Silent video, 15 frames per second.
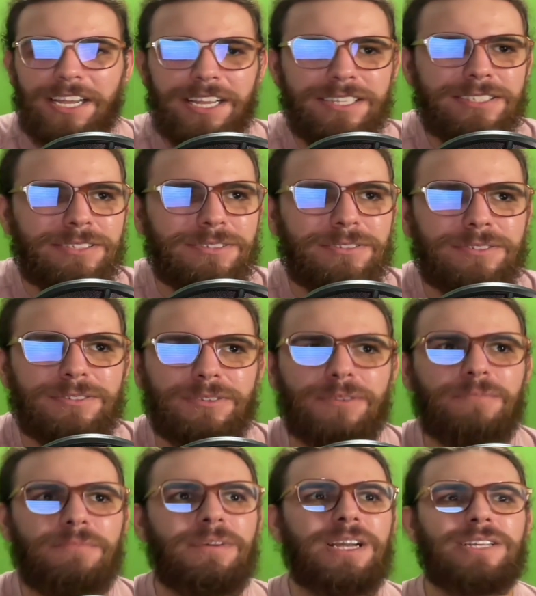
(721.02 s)
so
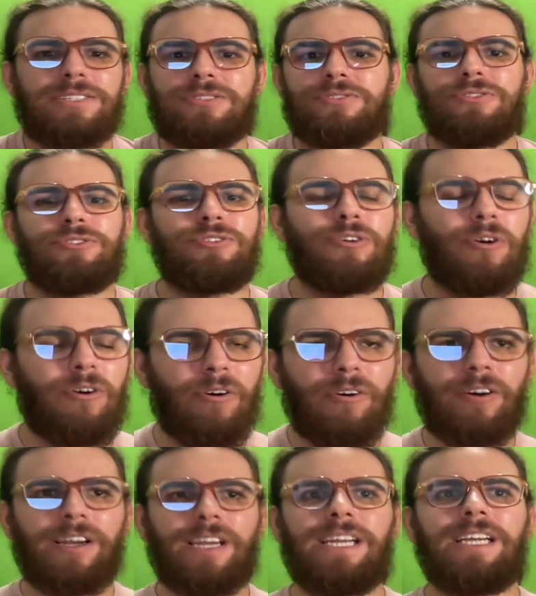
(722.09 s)
much
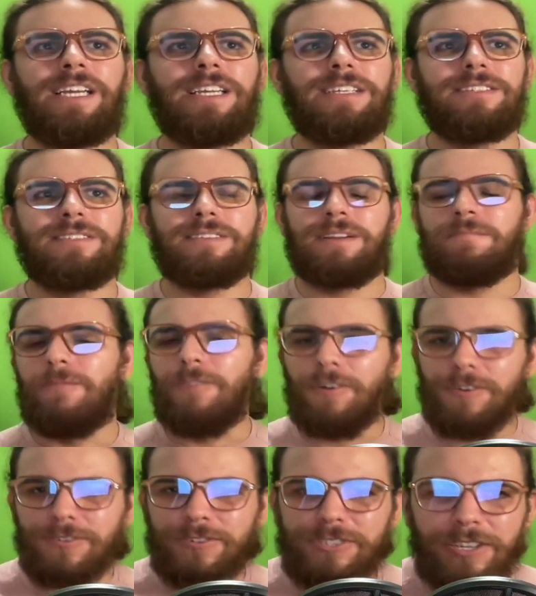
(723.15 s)
joy,
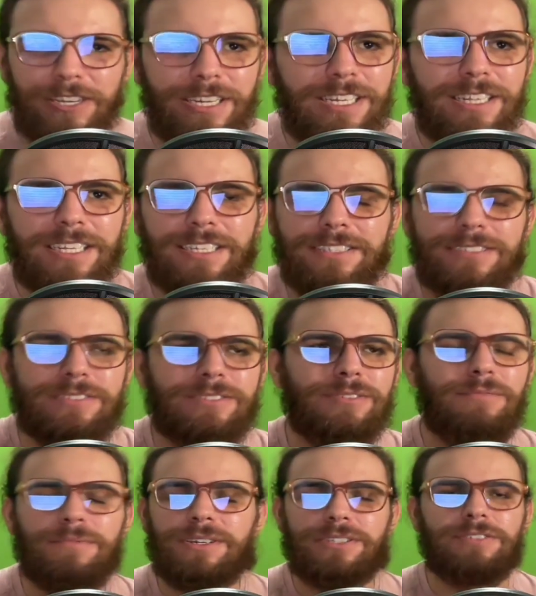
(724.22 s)
emotion, and so
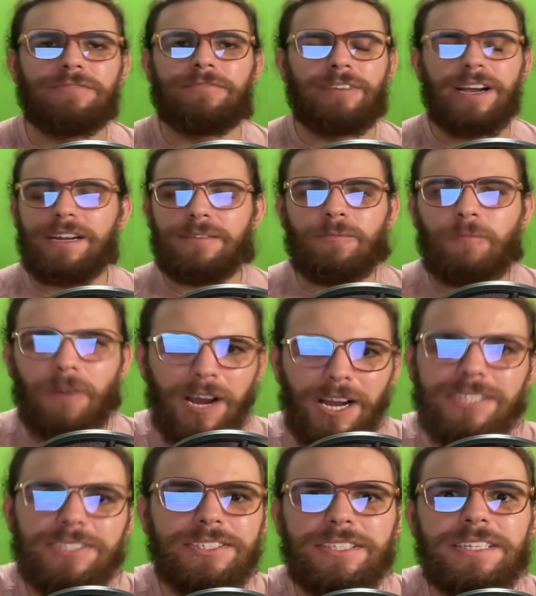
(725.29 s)
much fun
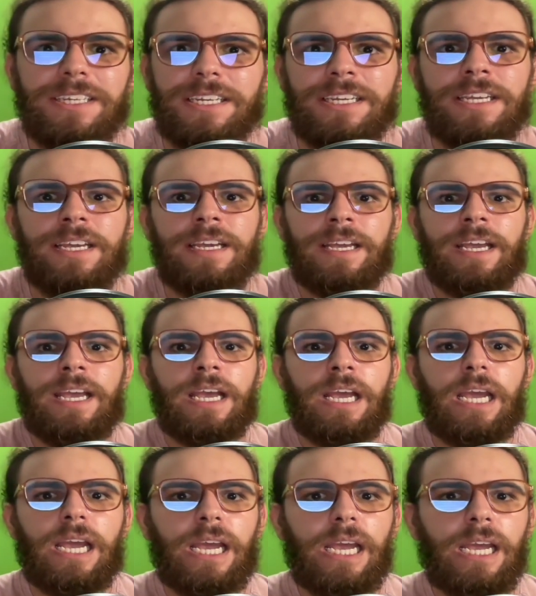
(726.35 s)
watching it.
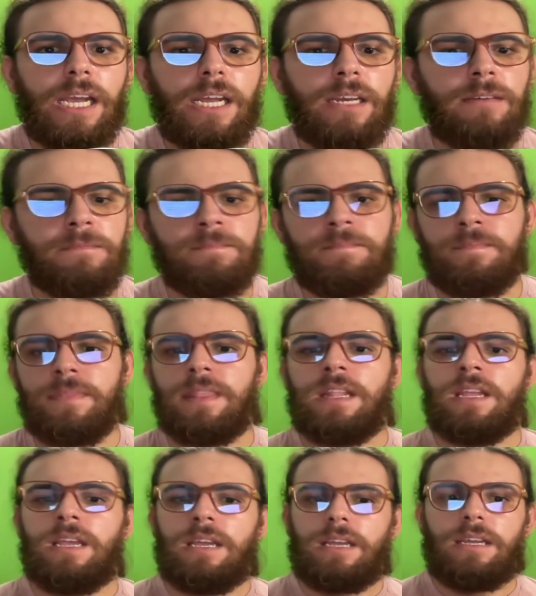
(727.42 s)
And
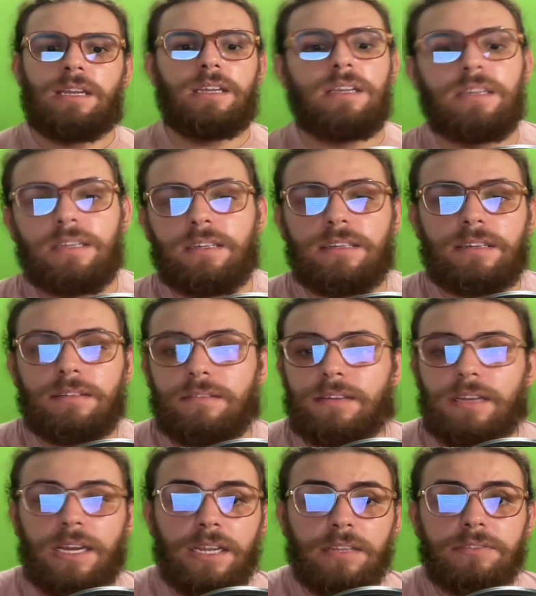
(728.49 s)

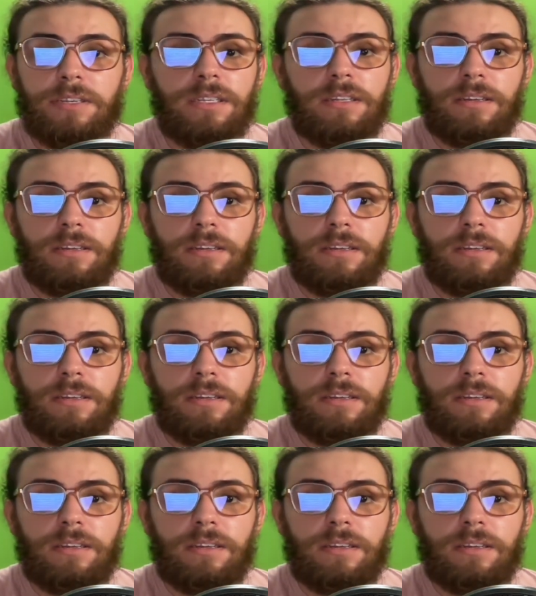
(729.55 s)
I think